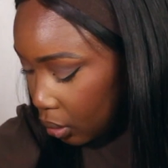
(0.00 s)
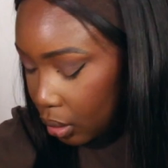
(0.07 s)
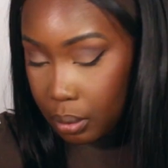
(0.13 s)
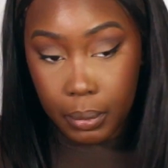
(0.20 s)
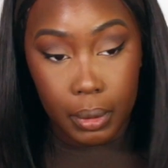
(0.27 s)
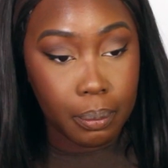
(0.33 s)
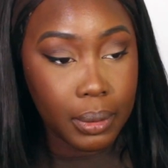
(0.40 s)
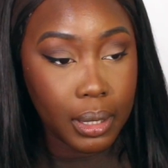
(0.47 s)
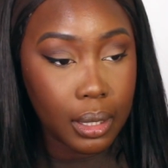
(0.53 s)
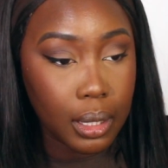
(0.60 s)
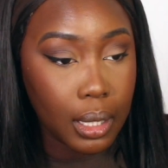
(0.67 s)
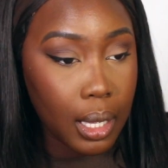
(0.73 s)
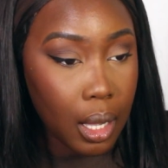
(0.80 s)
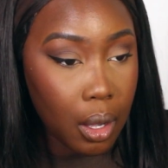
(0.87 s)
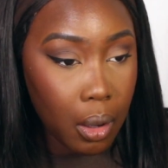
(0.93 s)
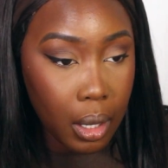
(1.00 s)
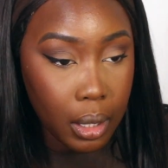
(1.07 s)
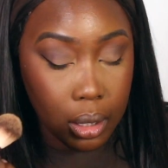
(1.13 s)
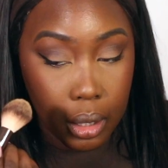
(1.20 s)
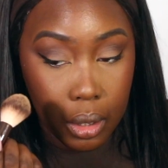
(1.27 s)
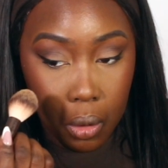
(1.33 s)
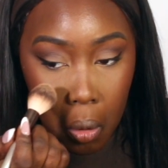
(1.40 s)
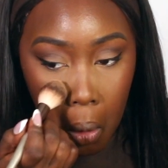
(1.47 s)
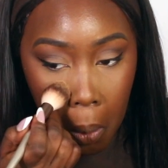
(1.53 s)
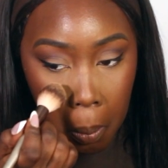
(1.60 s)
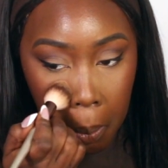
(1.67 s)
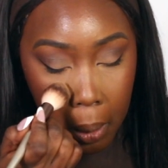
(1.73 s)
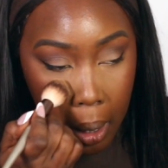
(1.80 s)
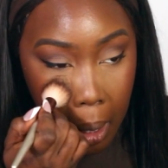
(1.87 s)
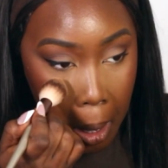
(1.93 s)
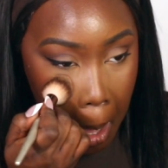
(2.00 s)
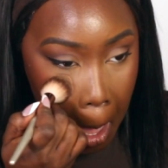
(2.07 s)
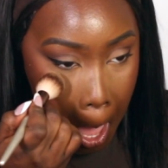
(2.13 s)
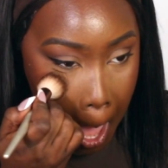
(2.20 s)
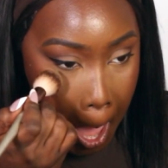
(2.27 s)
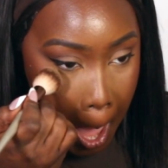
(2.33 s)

Let me blend that out a little bit.